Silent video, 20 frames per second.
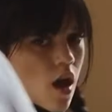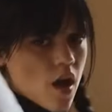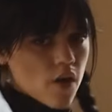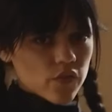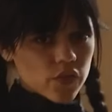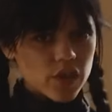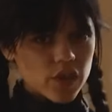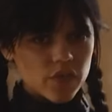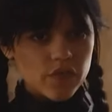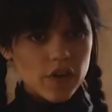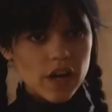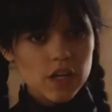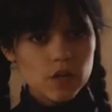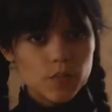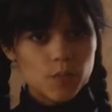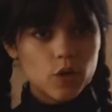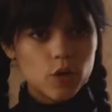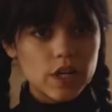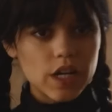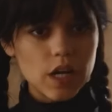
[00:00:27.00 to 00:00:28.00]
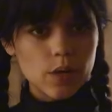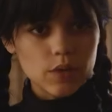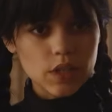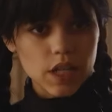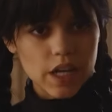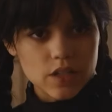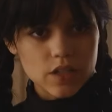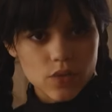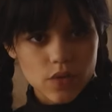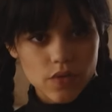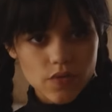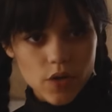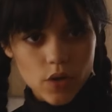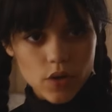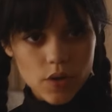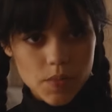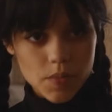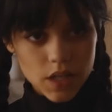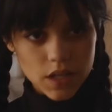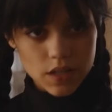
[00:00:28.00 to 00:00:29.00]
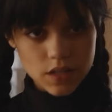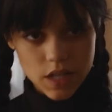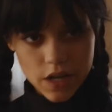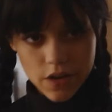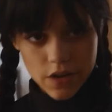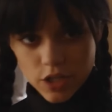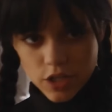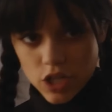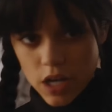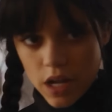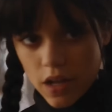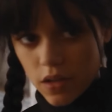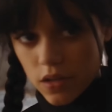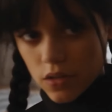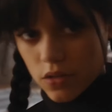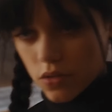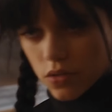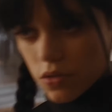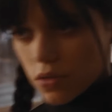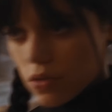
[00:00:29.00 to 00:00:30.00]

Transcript: For the final point, I would like to invoke a military challenge